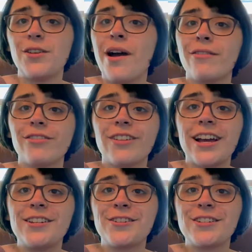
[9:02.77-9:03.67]
you ever
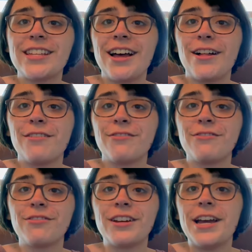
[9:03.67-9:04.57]
find
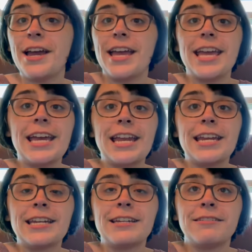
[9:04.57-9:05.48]
yourself
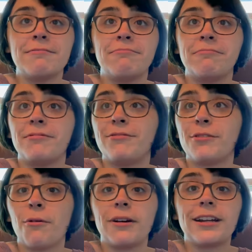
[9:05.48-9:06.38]
in
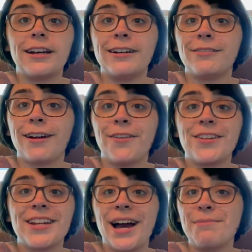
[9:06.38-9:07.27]
Florida around the
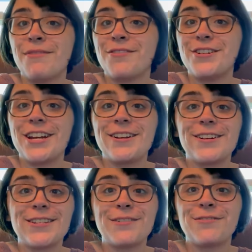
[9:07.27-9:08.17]
time of the Jane
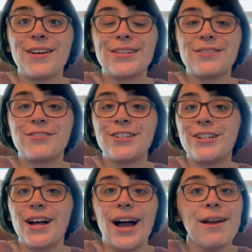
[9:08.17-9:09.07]
Austen
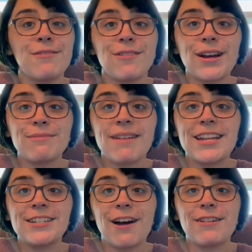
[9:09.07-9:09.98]
Festival, I would
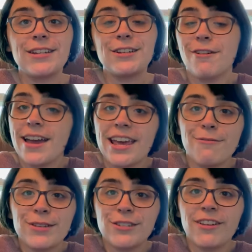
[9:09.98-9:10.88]
recommend going to it. It
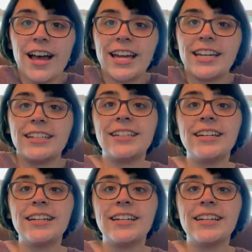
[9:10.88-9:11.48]
was fun.